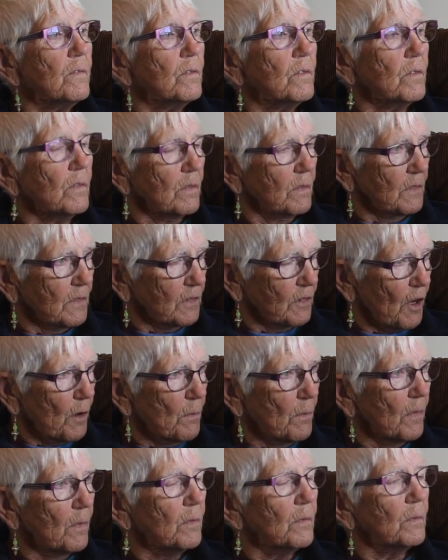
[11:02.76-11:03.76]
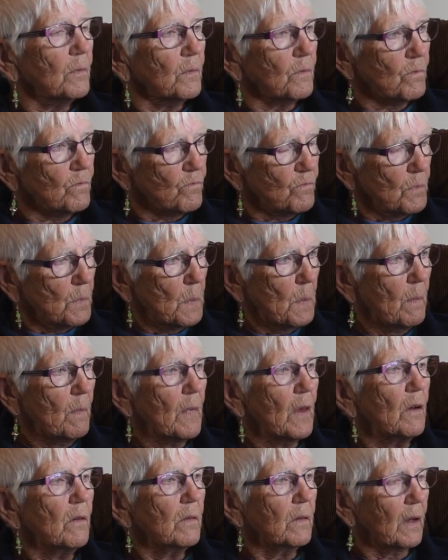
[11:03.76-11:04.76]
that was done by volunteers.
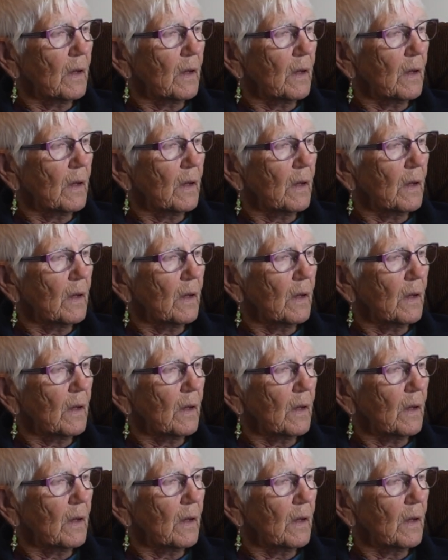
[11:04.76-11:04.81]
Yeah,